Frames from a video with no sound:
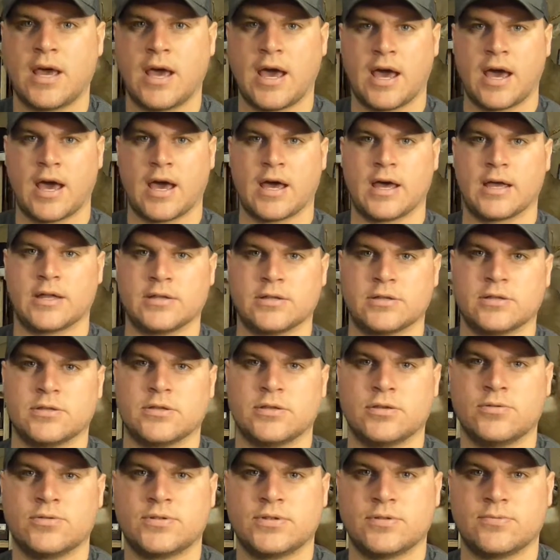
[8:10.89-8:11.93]
on
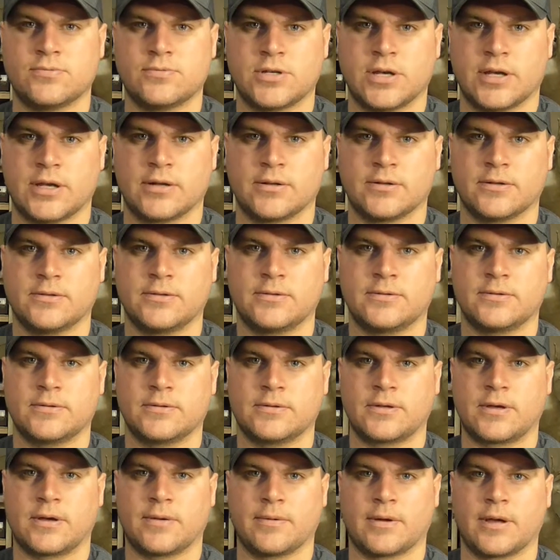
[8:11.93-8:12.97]
YouTube channel
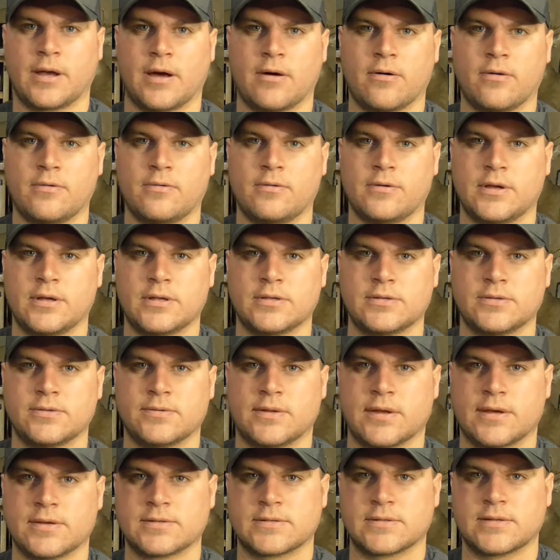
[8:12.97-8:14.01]
coming out in
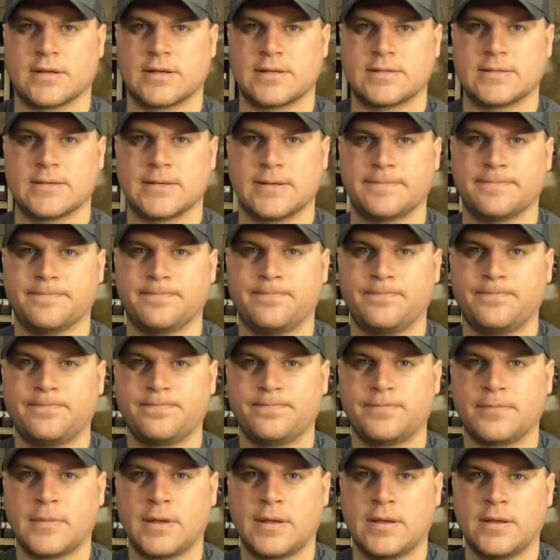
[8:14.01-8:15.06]
2019.
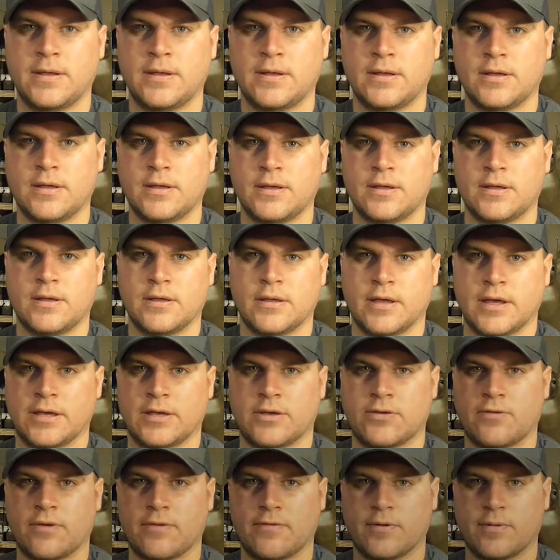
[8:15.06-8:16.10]

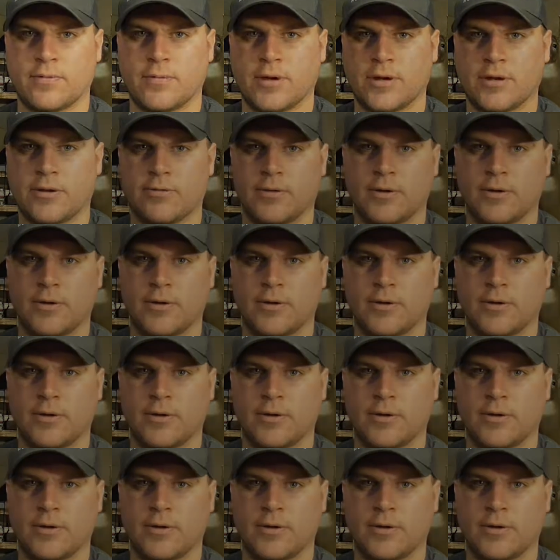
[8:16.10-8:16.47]
Thank you, everybody.